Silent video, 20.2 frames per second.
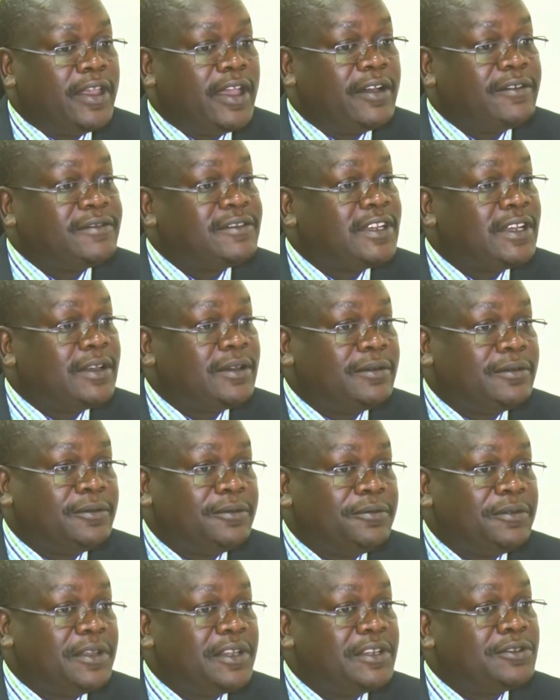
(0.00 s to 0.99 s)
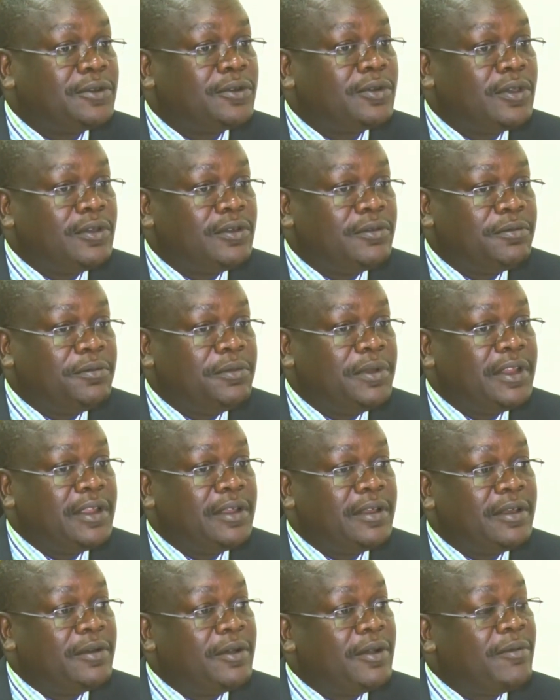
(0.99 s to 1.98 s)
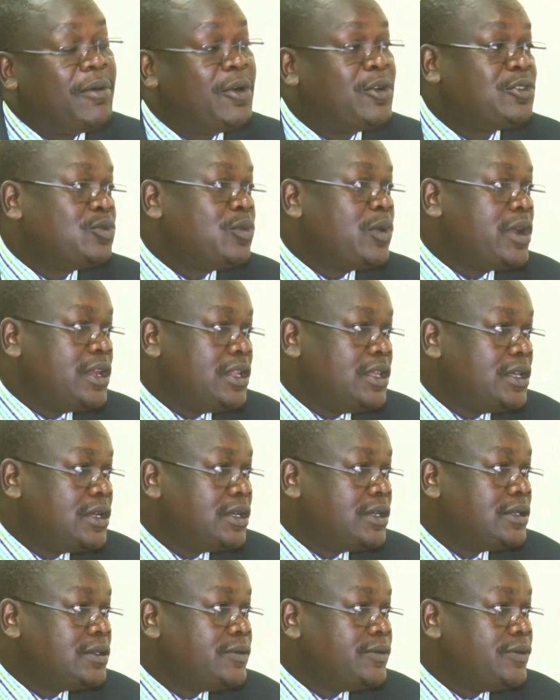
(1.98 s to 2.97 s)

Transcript: after, we're talking about 1 year,